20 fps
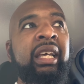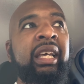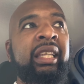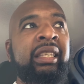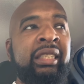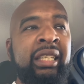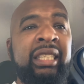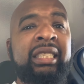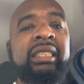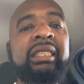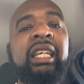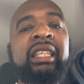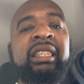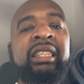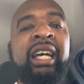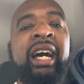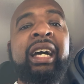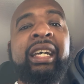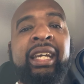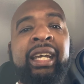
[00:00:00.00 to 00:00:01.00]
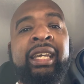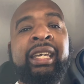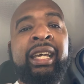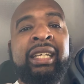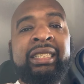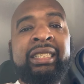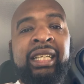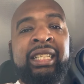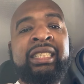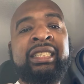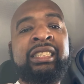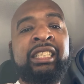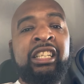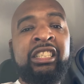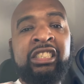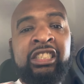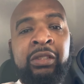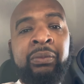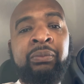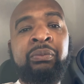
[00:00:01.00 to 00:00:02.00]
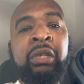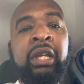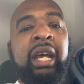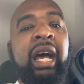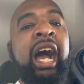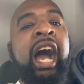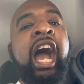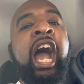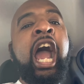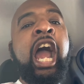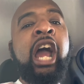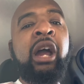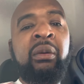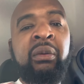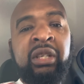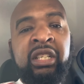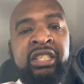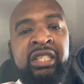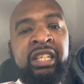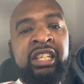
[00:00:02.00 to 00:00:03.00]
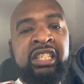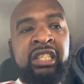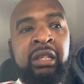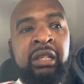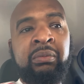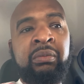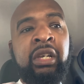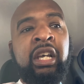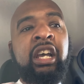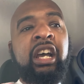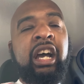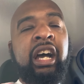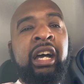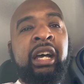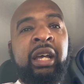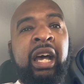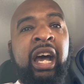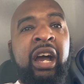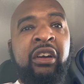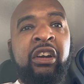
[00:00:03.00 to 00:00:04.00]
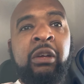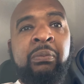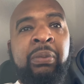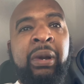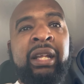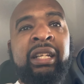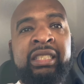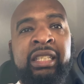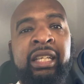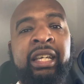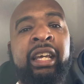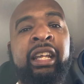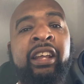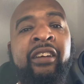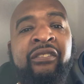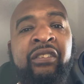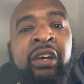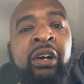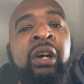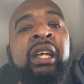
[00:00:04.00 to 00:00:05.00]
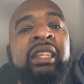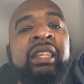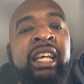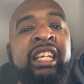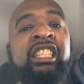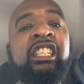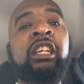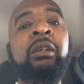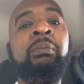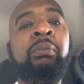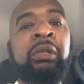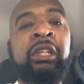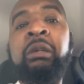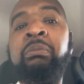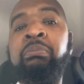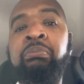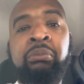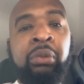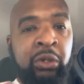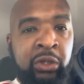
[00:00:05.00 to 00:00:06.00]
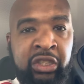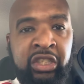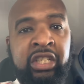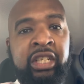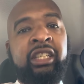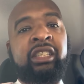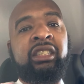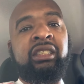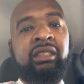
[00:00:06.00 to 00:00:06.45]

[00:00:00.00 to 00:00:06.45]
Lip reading: This is a knock against a system, a hiring system, a hiring practice in the NFL that's complete bullshit.